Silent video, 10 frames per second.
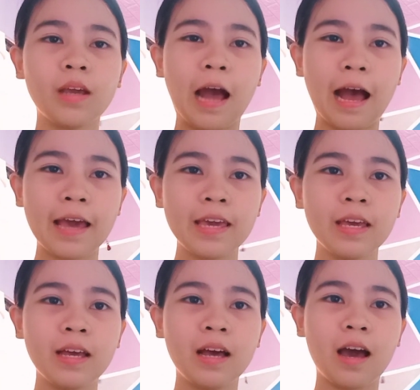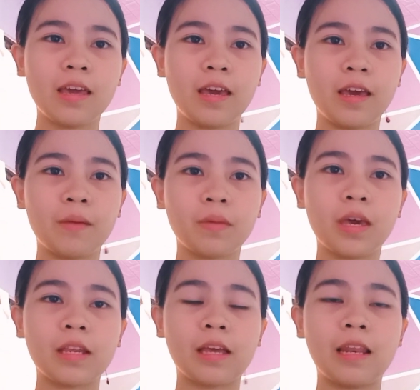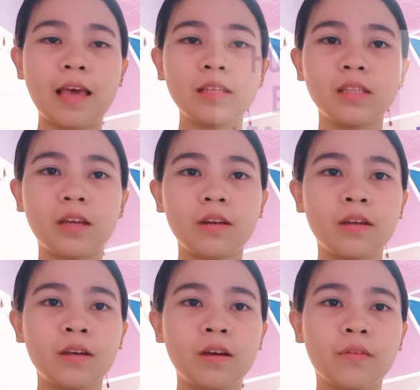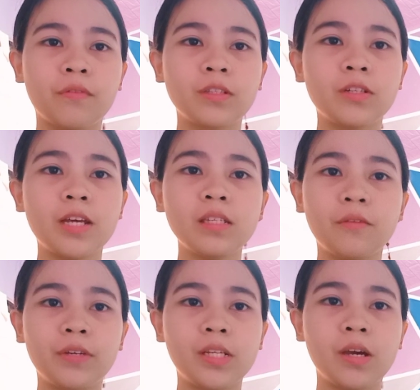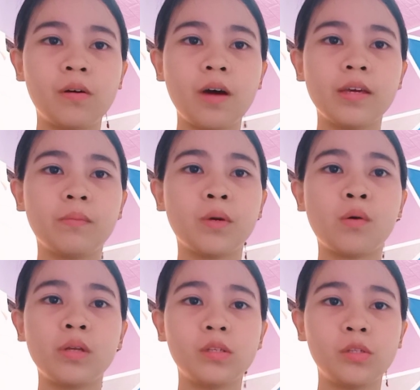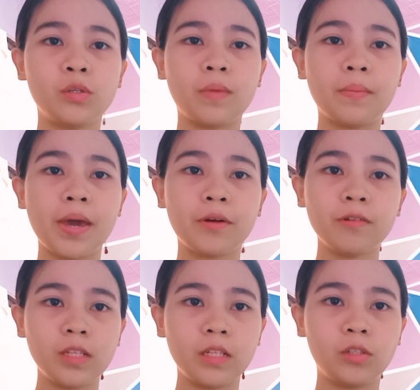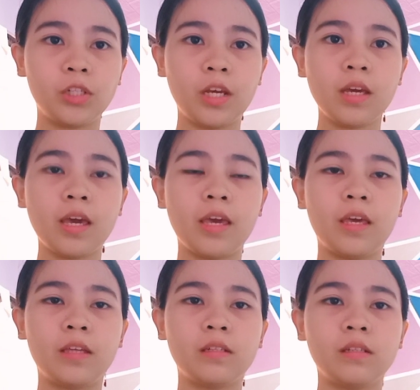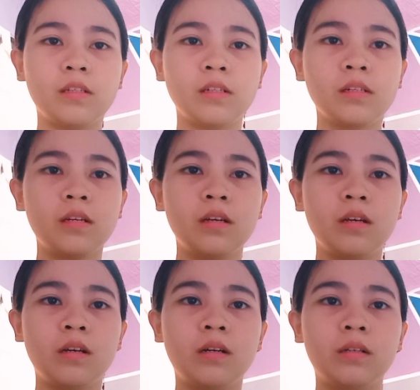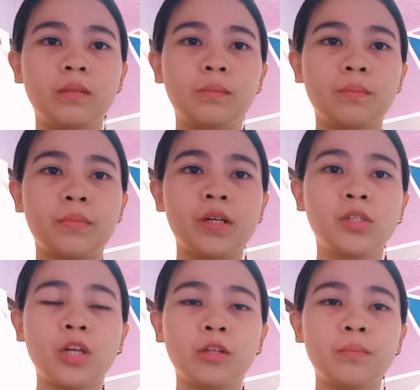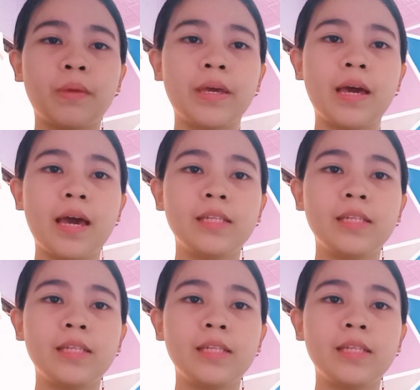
Hi, I am Ken Galas, and for today's video, I am going to do my micro teaching and bridge out my